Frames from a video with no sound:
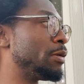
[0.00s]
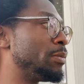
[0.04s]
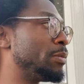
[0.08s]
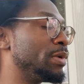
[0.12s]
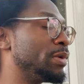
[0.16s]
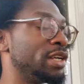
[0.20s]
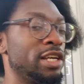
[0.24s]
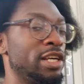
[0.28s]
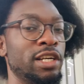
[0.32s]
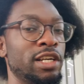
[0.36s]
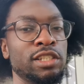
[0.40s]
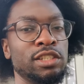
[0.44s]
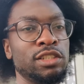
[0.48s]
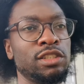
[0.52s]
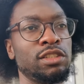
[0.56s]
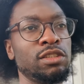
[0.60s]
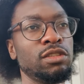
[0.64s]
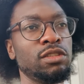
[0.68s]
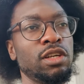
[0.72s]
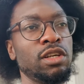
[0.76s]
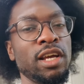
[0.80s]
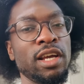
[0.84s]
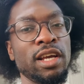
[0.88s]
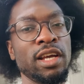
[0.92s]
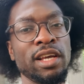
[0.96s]
Because
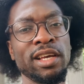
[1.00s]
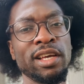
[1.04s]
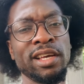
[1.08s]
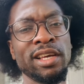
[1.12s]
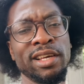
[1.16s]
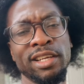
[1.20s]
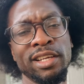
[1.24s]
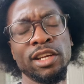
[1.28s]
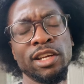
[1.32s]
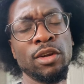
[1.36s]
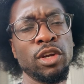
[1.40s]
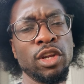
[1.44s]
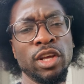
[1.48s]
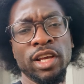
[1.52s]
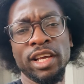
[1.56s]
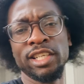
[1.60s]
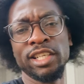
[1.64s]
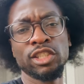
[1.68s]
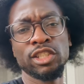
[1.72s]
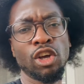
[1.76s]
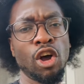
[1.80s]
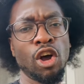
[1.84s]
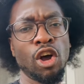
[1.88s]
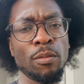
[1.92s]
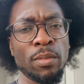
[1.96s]

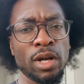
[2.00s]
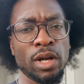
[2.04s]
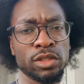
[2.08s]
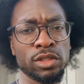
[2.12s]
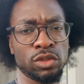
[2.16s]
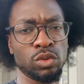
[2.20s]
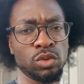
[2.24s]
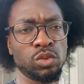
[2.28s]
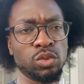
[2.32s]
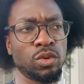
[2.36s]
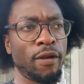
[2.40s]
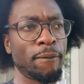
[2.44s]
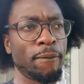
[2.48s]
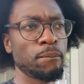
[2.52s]
he's muscle